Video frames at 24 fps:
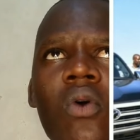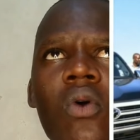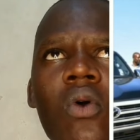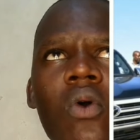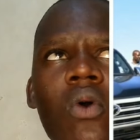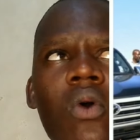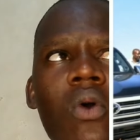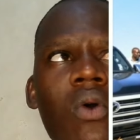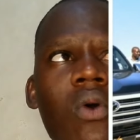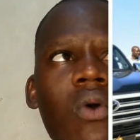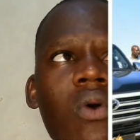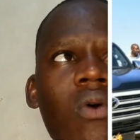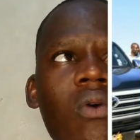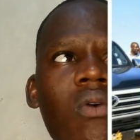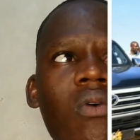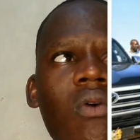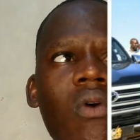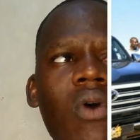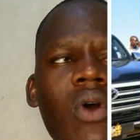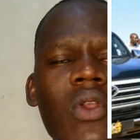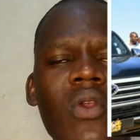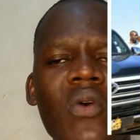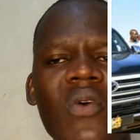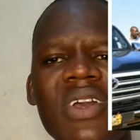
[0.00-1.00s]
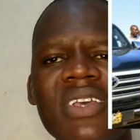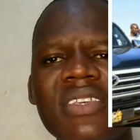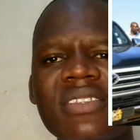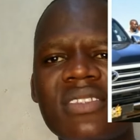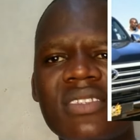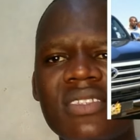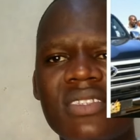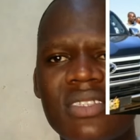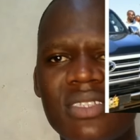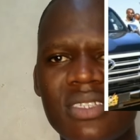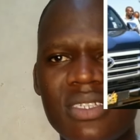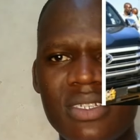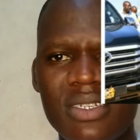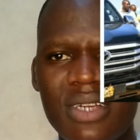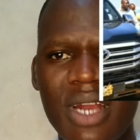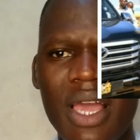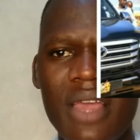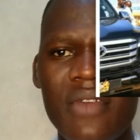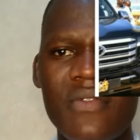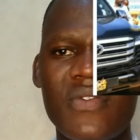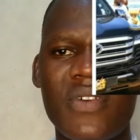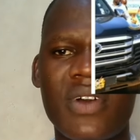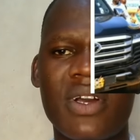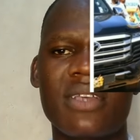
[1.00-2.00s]
always
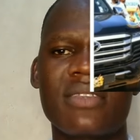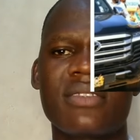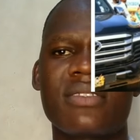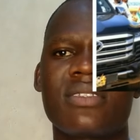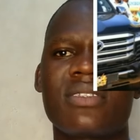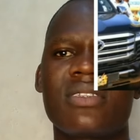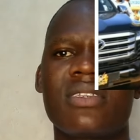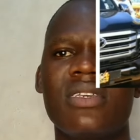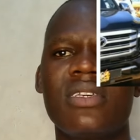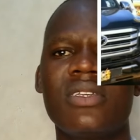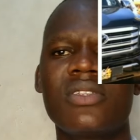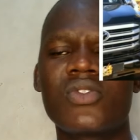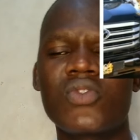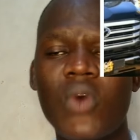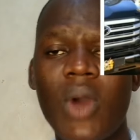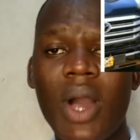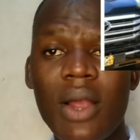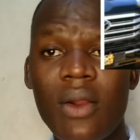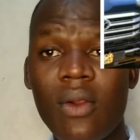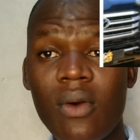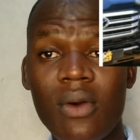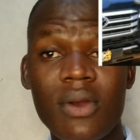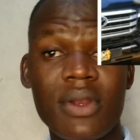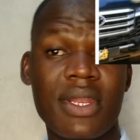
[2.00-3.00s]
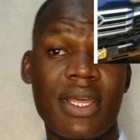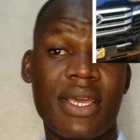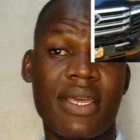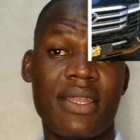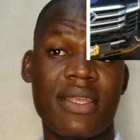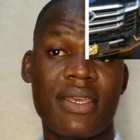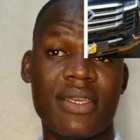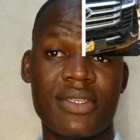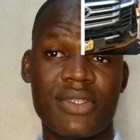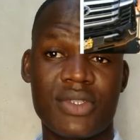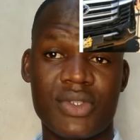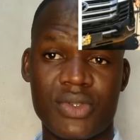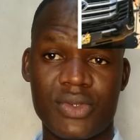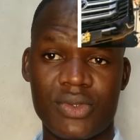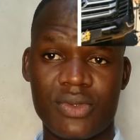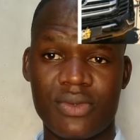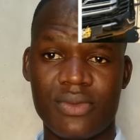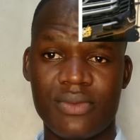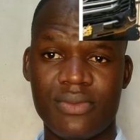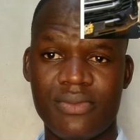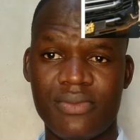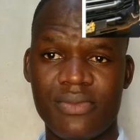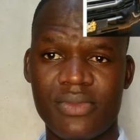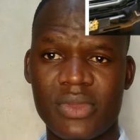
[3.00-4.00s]
drive us into a wrong
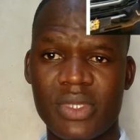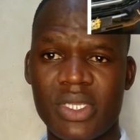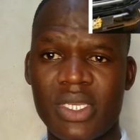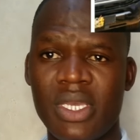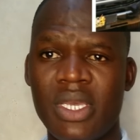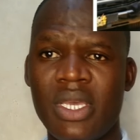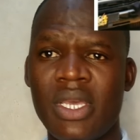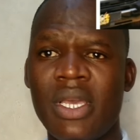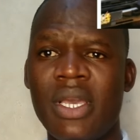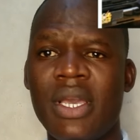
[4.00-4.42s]
direction.